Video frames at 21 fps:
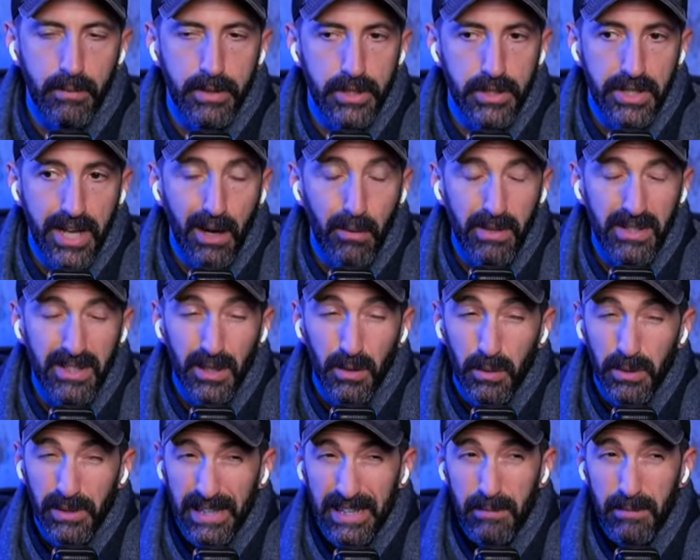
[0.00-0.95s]
which is how we deal
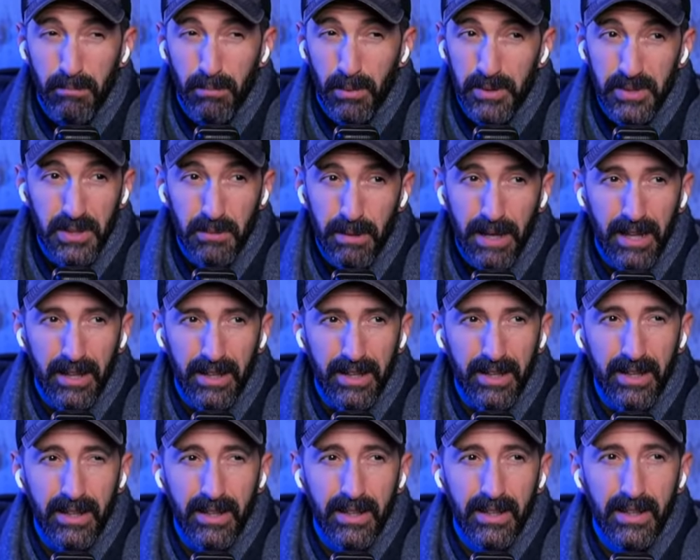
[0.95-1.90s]
with any principality.